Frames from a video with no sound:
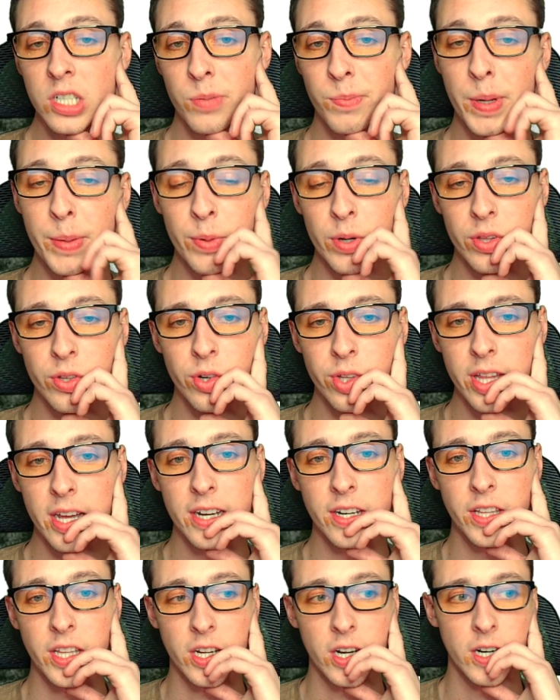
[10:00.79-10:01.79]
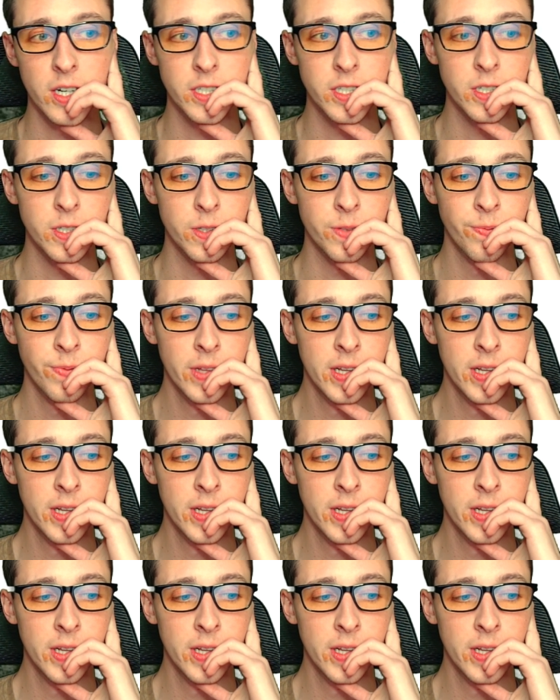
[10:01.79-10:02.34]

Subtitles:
So people throw that into the cart too.